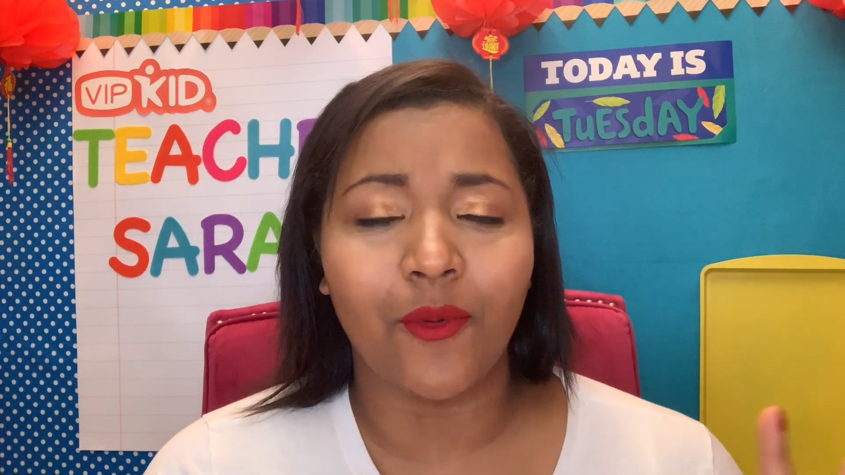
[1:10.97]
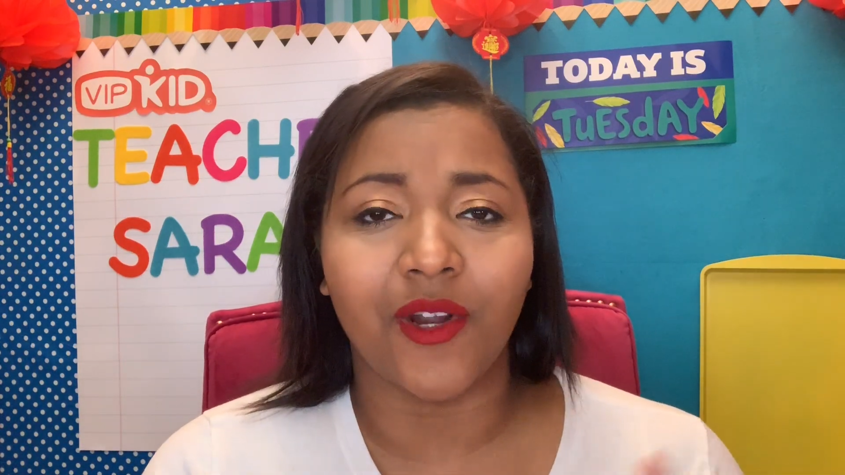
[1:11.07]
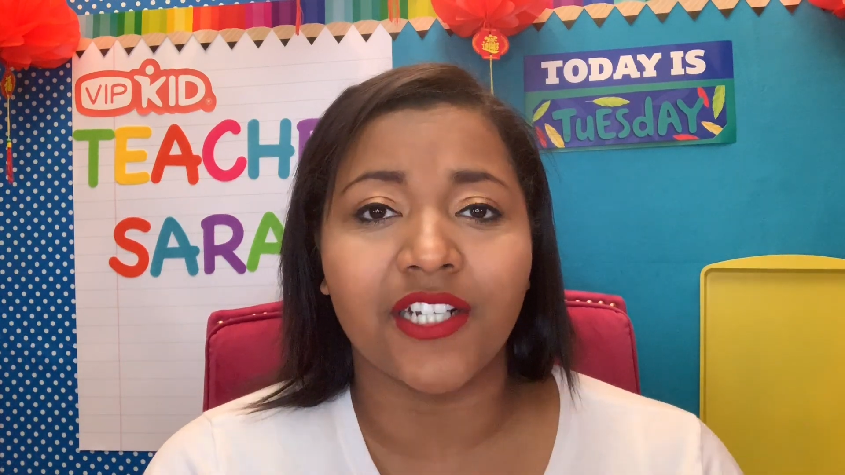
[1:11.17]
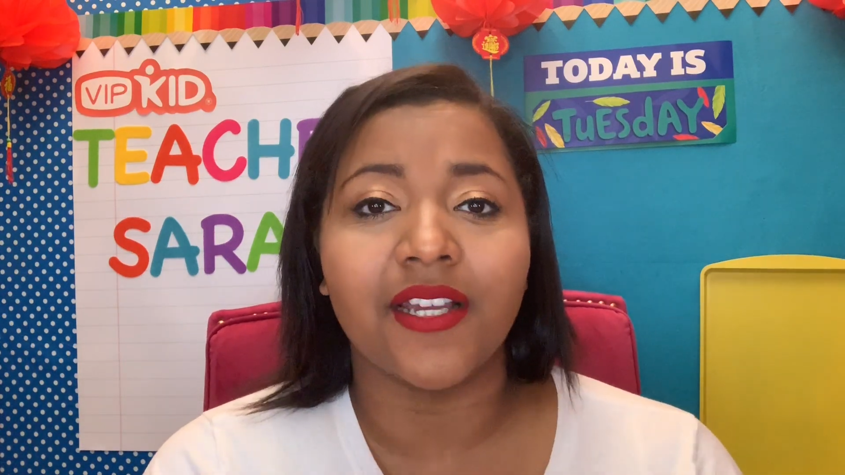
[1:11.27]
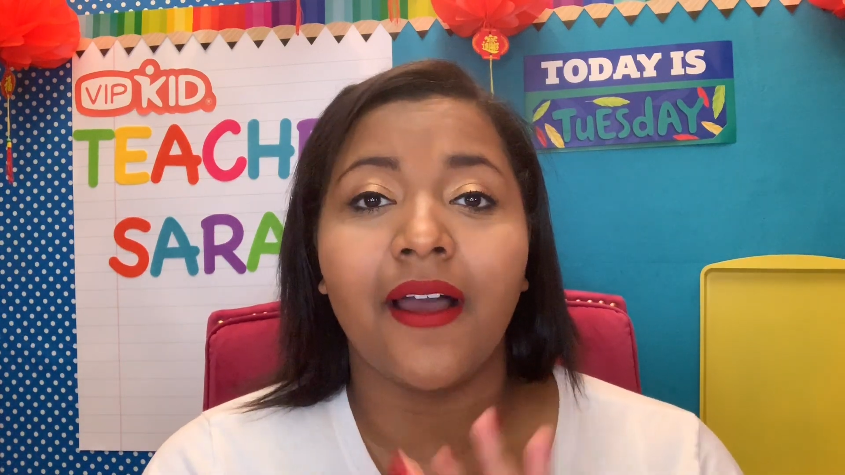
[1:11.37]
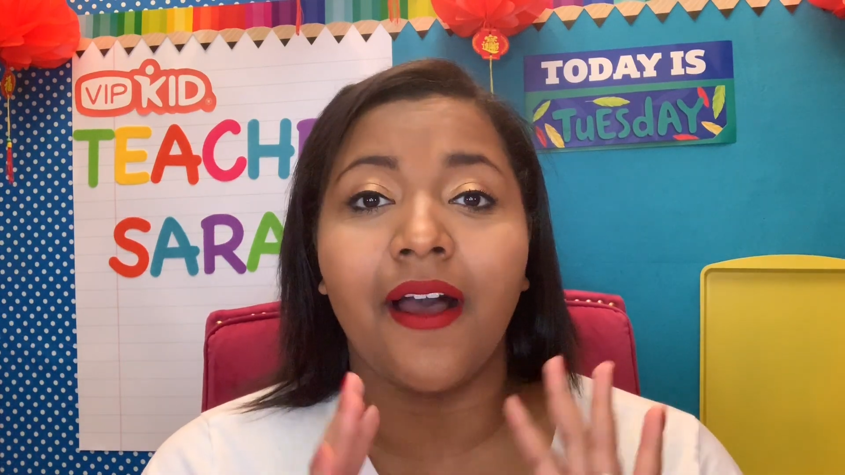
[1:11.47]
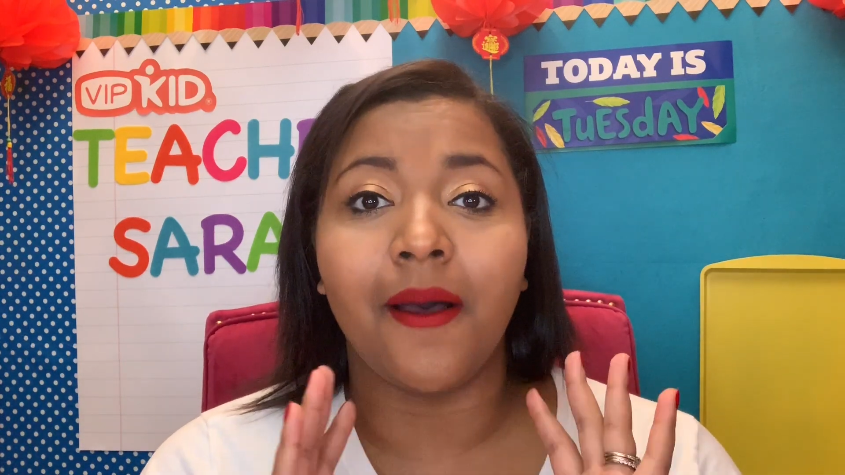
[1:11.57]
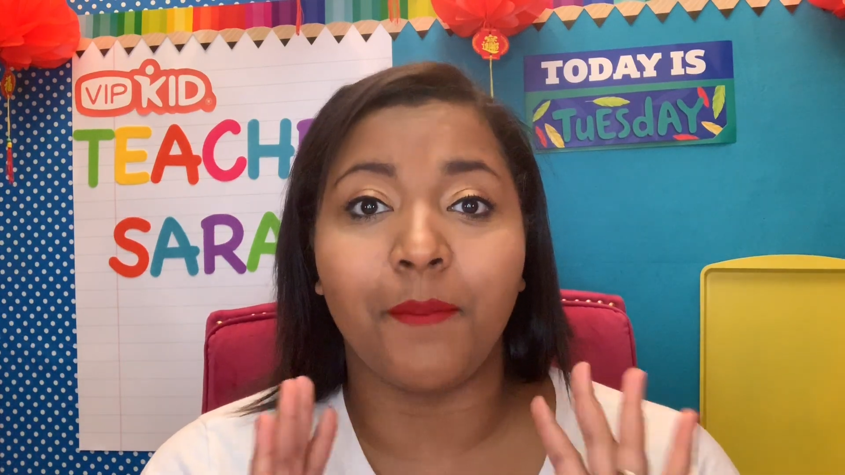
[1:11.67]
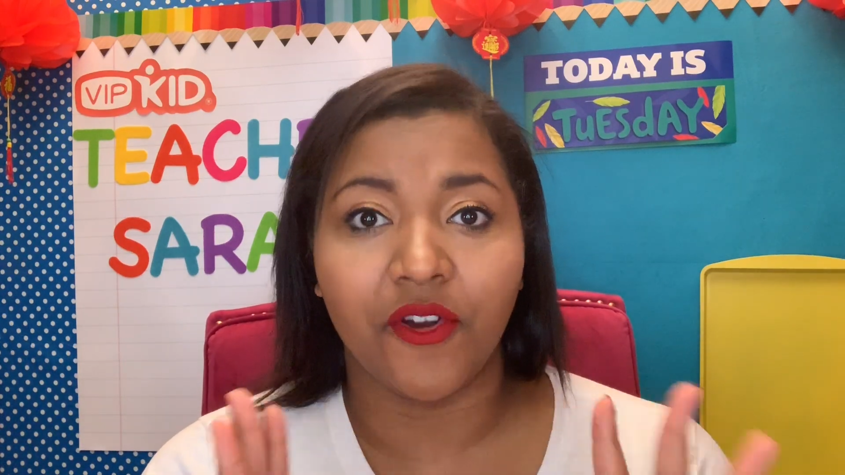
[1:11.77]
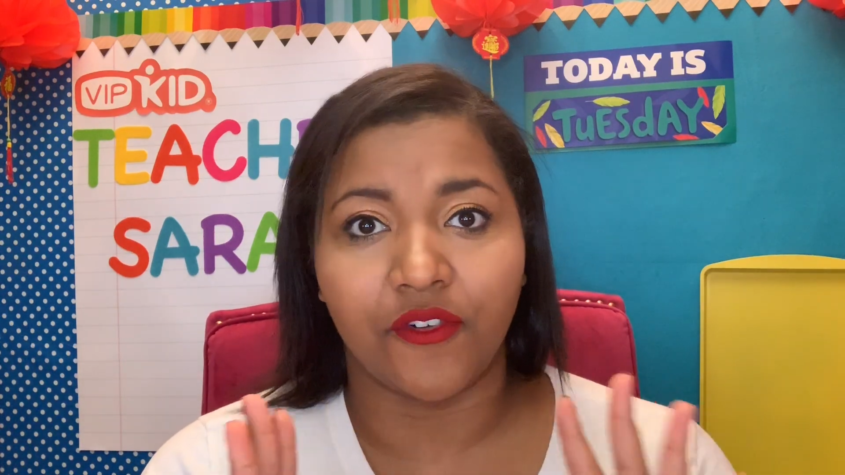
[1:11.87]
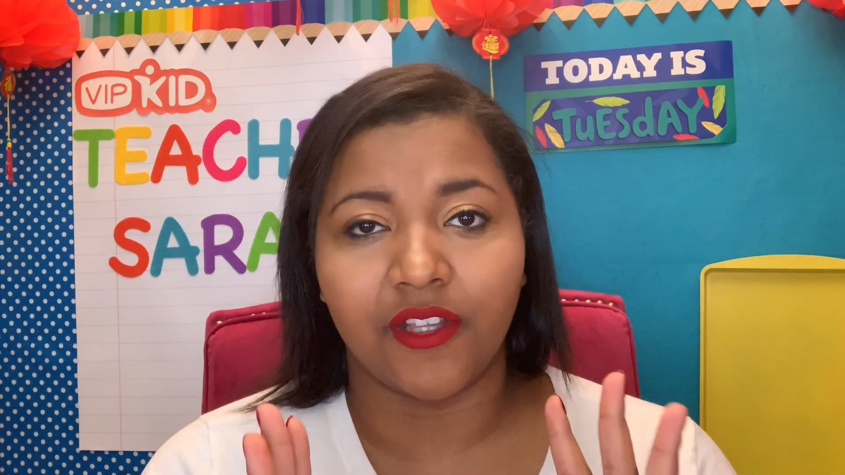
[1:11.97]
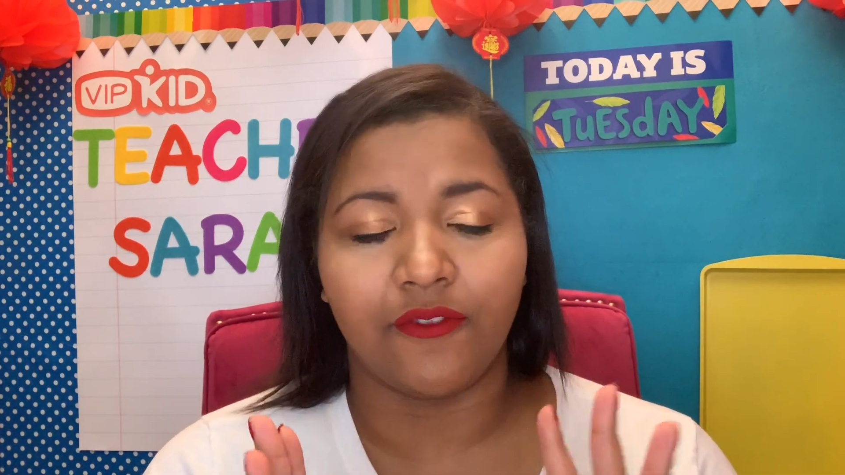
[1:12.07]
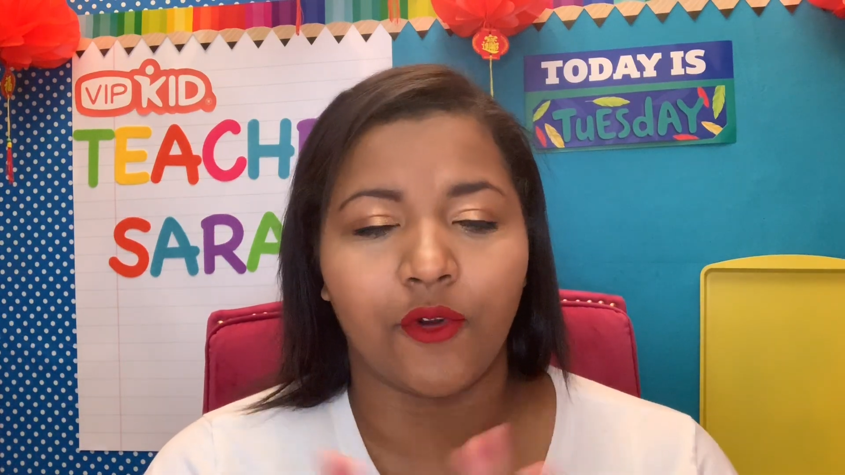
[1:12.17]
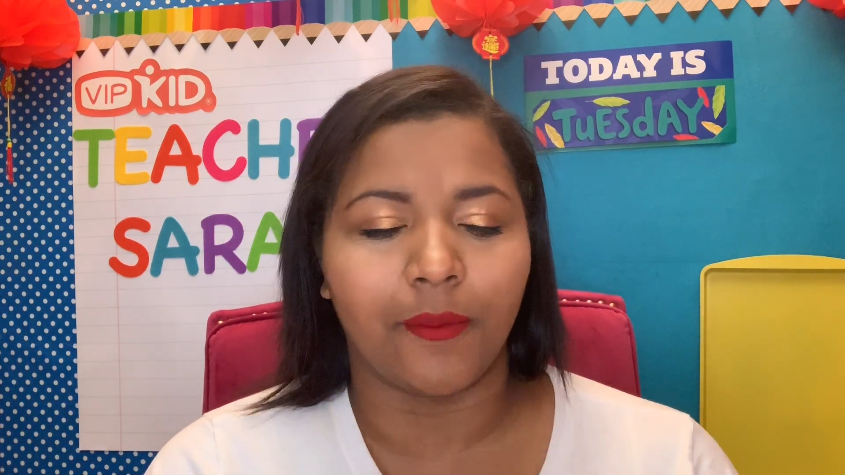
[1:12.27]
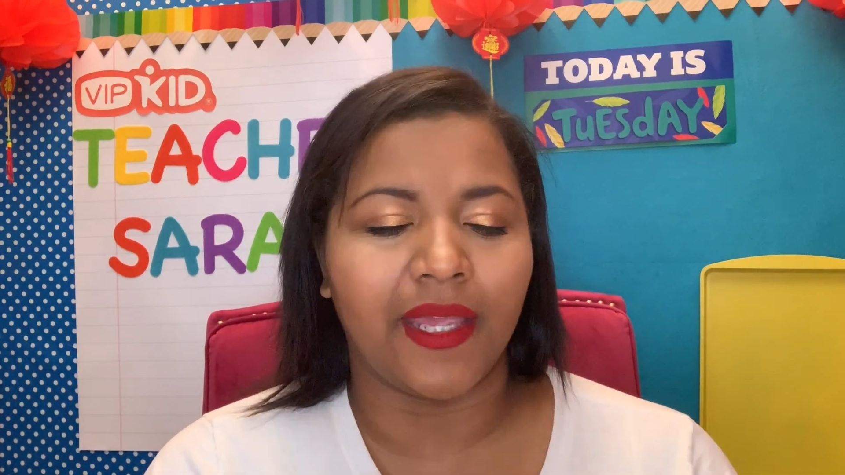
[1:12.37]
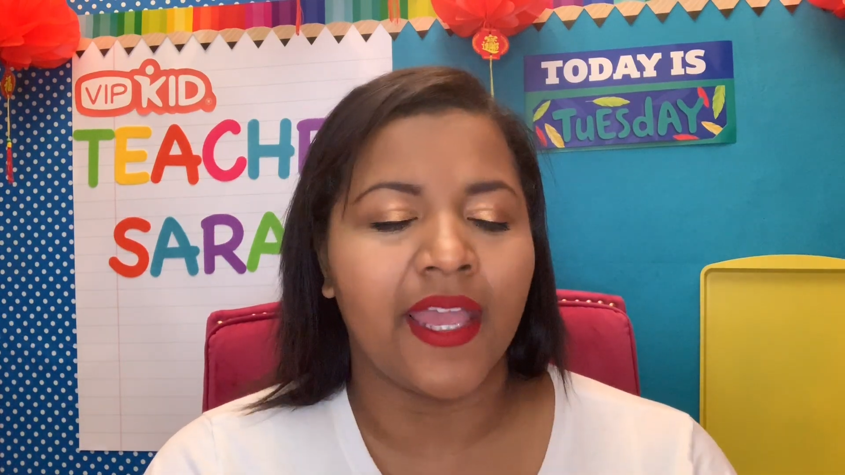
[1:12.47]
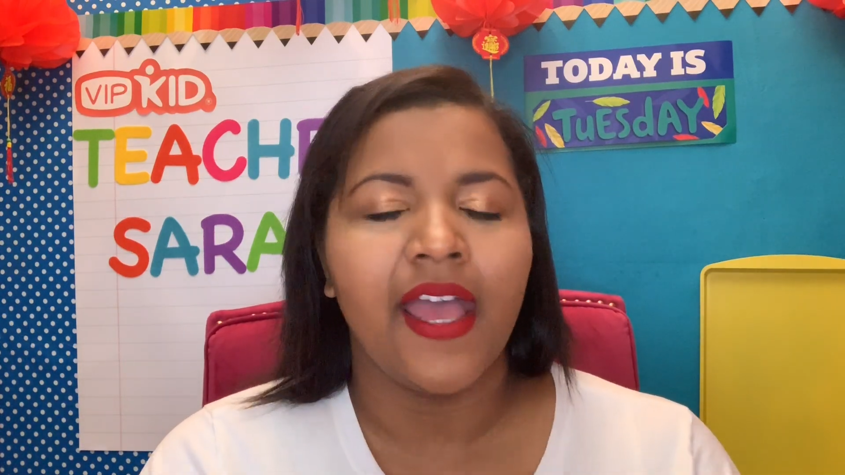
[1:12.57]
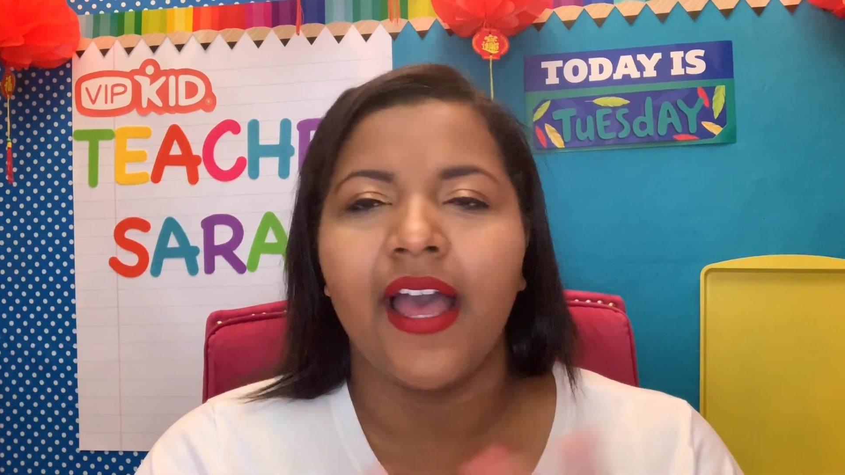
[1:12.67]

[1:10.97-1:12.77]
worked perfectly for me.